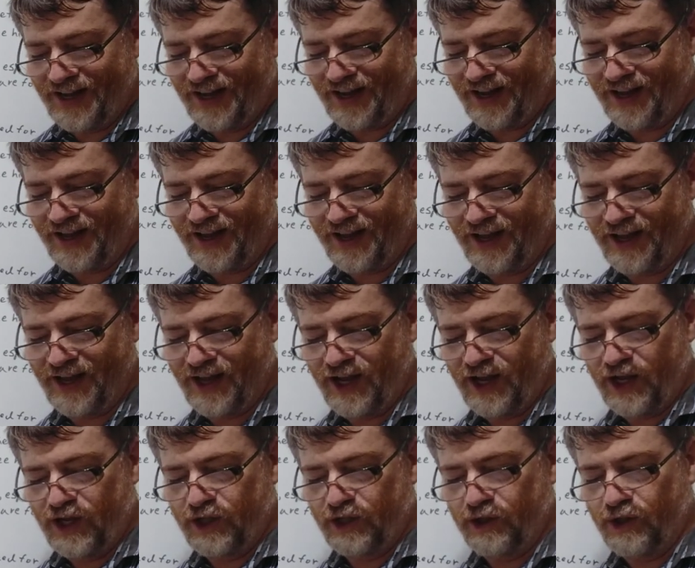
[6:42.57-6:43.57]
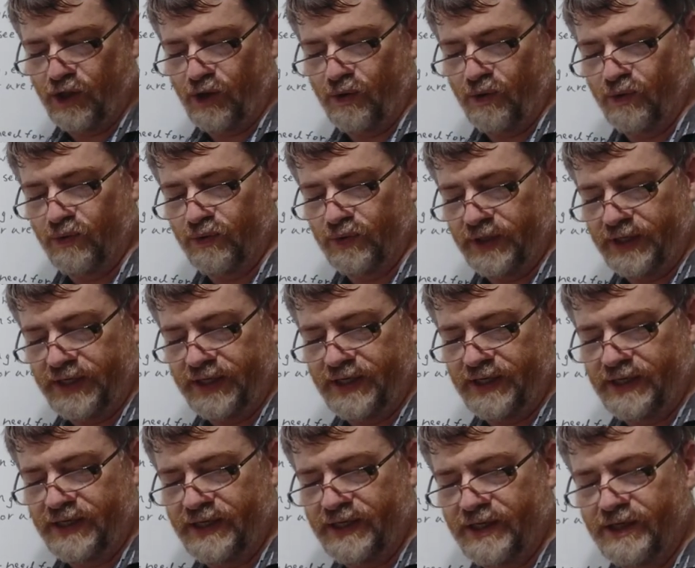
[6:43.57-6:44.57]
Uh,
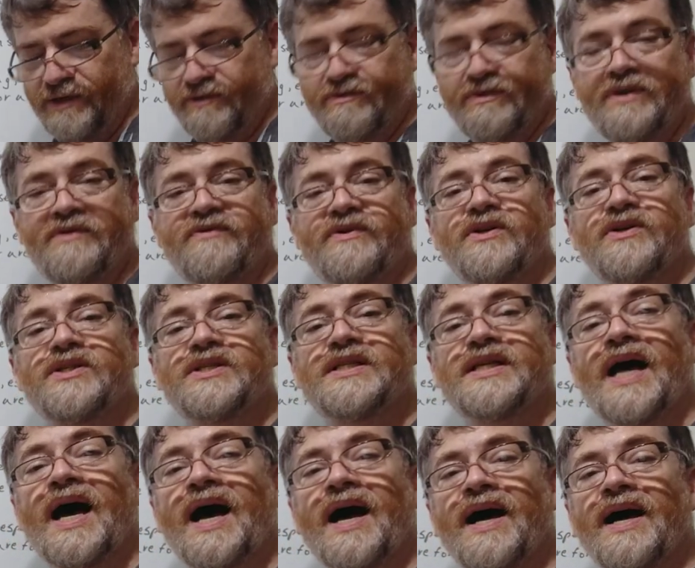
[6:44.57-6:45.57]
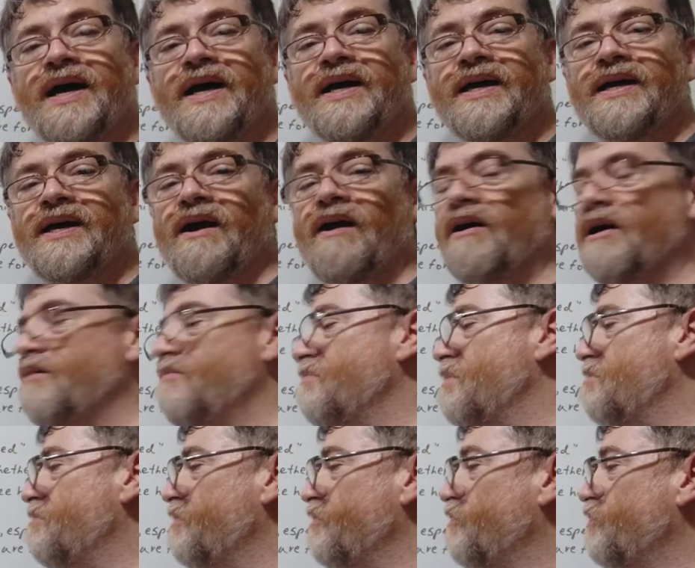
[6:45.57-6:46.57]
Lonely river sigh. All right,
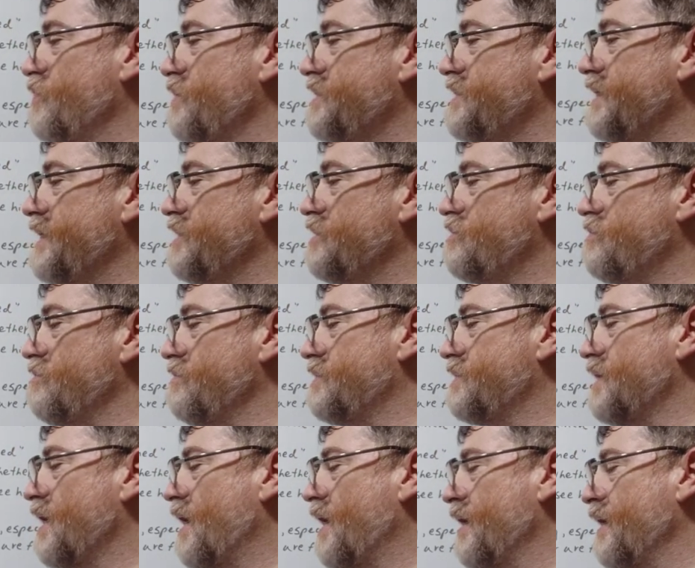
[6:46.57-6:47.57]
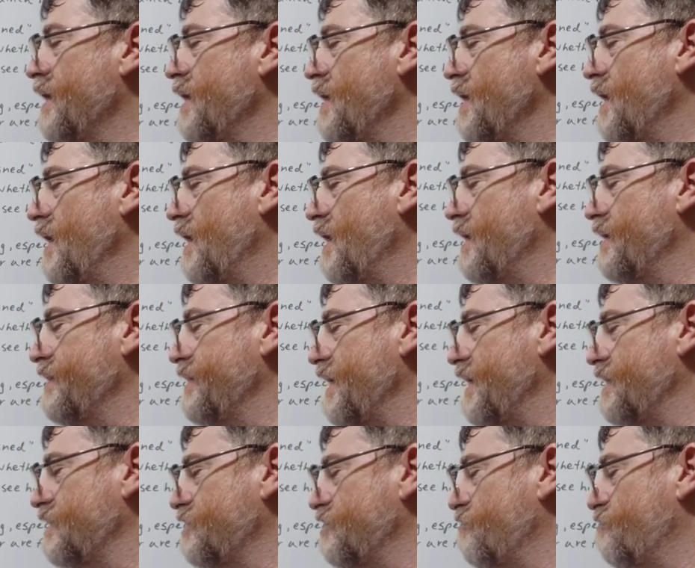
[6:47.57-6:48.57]
remember if we say to sigh. Uh, the
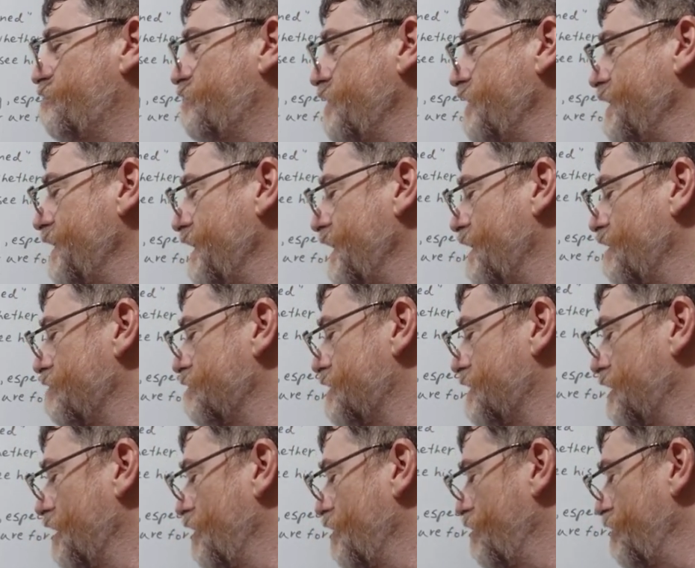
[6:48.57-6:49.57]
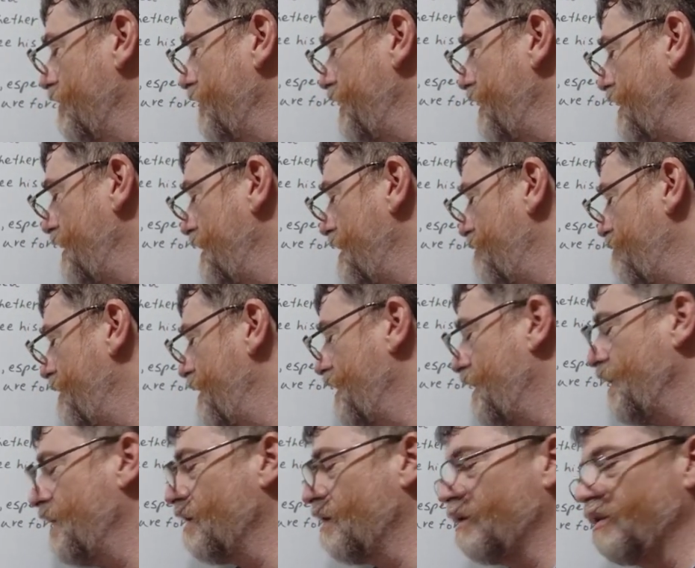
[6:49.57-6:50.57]
act of breathing out slowly,
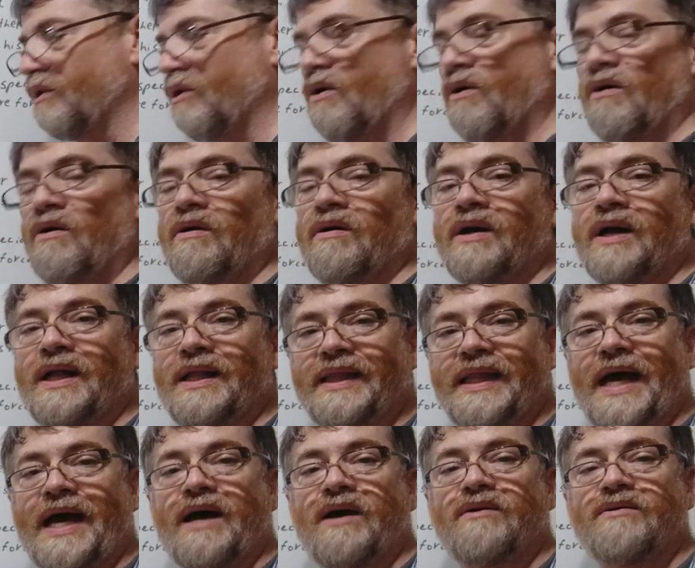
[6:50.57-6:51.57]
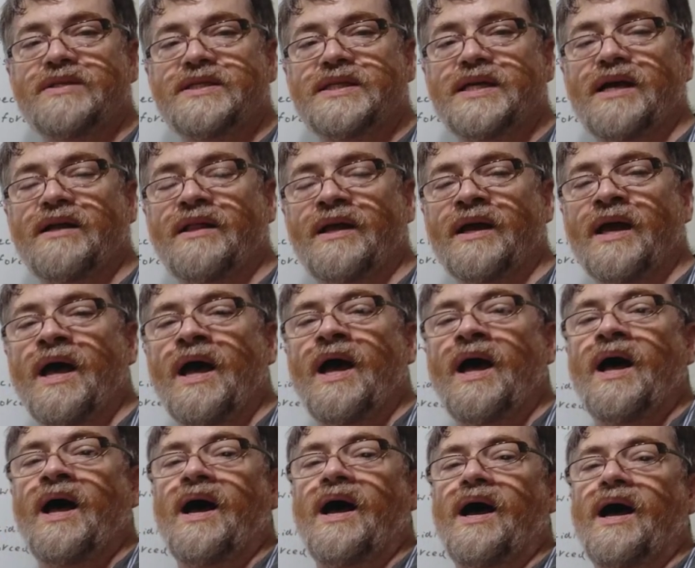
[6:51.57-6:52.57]
making a long, loud sound
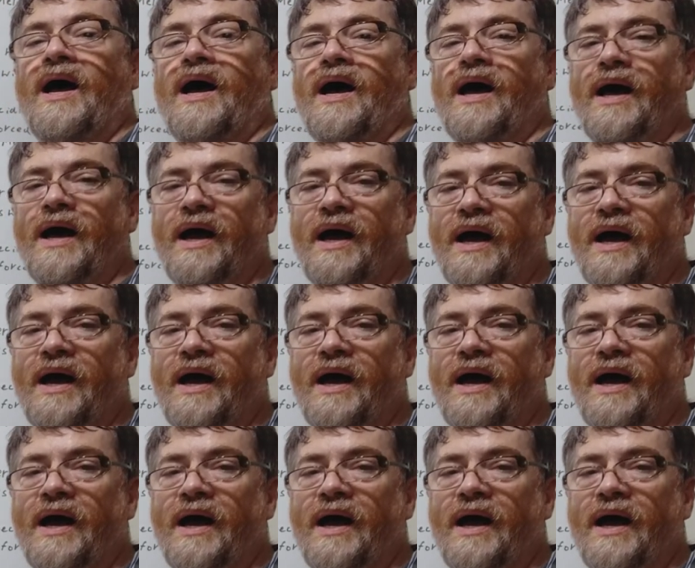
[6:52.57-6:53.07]
like,